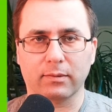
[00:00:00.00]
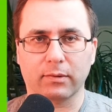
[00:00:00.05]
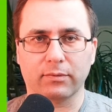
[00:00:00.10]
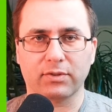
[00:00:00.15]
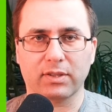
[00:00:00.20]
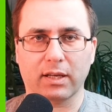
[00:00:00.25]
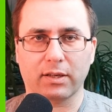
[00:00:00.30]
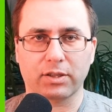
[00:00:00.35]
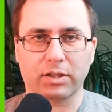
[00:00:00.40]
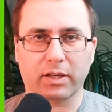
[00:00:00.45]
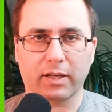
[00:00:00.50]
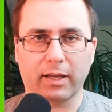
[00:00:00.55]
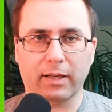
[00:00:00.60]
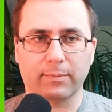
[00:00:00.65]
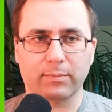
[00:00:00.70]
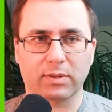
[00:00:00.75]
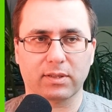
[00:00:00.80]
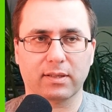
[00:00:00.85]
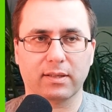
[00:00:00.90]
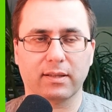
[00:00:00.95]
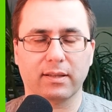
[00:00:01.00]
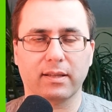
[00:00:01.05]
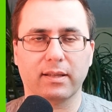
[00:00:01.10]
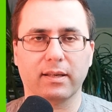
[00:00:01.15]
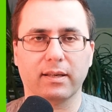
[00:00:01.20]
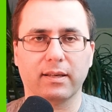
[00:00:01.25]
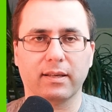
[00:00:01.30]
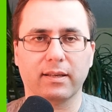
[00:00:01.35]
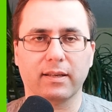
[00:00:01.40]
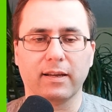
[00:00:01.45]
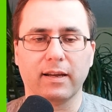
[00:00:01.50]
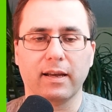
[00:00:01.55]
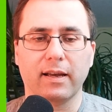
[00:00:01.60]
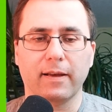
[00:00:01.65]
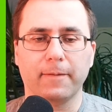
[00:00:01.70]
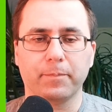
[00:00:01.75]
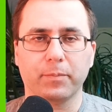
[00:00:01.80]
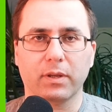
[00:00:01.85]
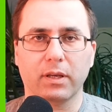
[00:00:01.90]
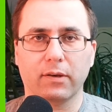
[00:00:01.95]
of such games.
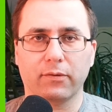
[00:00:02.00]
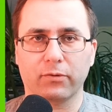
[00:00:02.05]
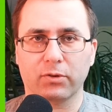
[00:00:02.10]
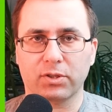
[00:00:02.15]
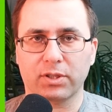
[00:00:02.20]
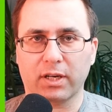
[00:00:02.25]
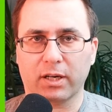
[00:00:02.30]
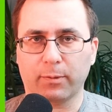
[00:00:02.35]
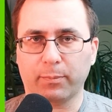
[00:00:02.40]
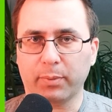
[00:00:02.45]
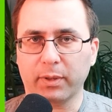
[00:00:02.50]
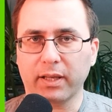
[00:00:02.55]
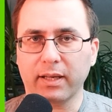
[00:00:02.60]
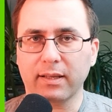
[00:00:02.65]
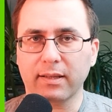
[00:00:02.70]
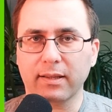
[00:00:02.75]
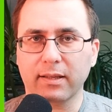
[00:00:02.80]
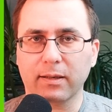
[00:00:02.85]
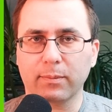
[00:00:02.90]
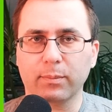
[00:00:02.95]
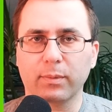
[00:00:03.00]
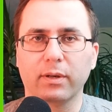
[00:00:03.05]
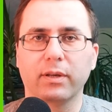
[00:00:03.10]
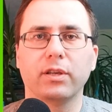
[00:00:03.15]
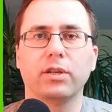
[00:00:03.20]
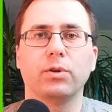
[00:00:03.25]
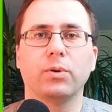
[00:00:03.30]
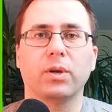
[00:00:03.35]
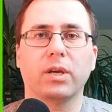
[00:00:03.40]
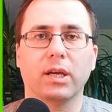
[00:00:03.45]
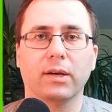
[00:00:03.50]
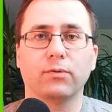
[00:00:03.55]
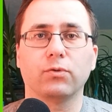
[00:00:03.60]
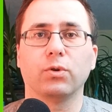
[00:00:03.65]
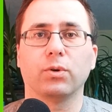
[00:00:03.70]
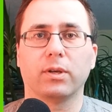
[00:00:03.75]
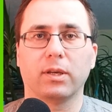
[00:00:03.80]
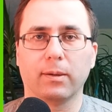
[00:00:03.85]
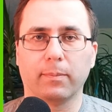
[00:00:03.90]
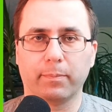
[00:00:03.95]
If you start playing them, you have
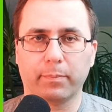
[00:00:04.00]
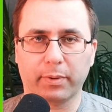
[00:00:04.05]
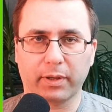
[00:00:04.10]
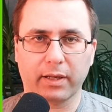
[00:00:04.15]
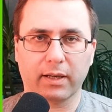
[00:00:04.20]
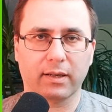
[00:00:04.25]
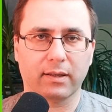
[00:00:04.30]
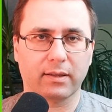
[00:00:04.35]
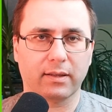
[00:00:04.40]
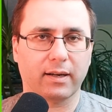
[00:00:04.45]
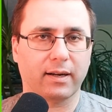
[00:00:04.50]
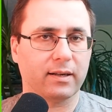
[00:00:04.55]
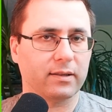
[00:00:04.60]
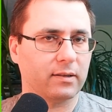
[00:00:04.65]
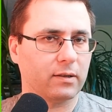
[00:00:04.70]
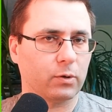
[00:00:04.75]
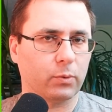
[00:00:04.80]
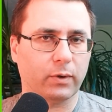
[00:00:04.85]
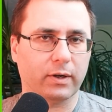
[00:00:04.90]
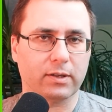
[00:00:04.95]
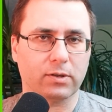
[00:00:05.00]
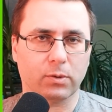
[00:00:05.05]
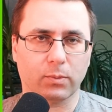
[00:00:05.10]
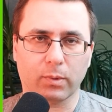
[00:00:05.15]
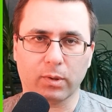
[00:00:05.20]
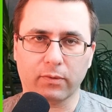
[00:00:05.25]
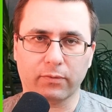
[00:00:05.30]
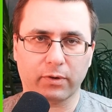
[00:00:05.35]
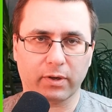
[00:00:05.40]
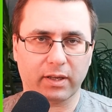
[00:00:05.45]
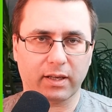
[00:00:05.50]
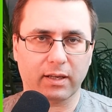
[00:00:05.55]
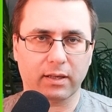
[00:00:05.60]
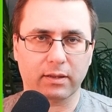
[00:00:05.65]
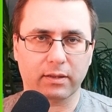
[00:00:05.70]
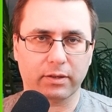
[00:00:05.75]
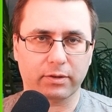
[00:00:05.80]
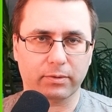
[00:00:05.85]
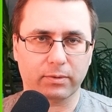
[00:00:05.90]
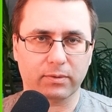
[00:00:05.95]
to keep playing, otherwise you will forget
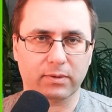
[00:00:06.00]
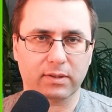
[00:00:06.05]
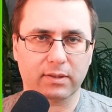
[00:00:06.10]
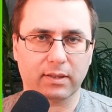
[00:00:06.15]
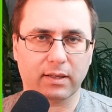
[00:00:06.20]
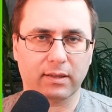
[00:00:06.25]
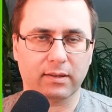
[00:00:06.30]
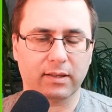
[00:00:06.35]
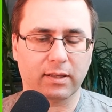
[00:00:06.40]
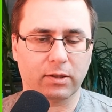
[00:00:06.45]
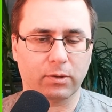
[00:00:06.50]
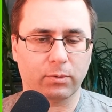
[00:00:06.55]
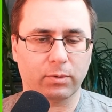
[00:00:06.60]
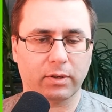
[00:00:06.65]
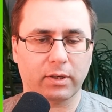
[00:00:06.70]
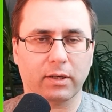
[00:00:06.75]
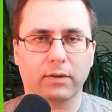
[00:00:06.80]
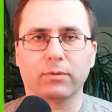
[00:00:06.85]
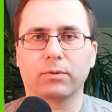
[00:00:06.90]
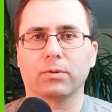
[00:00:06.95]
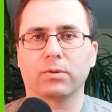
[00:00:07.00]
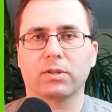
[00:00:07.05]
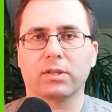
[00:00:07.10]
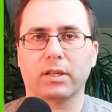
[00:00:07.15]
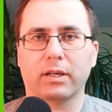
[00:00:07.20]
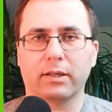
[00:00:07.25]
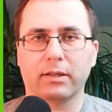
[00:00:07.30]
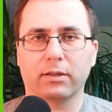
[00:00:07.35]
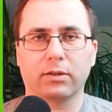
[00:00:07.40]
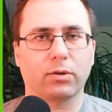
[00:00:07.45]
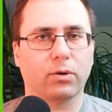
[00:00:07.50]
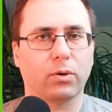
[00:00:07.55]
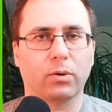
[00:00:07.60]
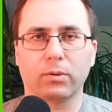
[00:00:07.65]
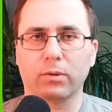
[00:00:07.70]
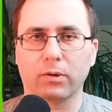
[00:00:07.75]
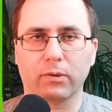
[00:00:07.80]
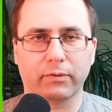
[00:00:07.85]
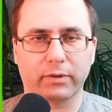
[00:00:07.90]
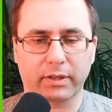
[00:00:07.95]
the rules and then you will have to start
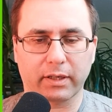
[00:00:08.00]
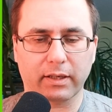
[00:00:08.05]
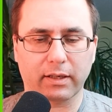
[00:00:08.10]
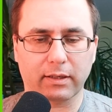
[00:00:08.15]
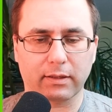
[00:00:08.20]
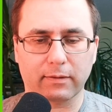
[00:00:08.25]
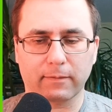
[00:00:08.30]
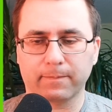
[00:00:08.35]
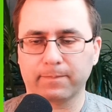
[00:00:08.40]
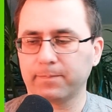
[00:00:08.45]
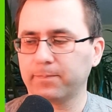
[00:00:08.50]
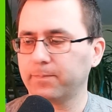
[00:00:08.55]
all over again.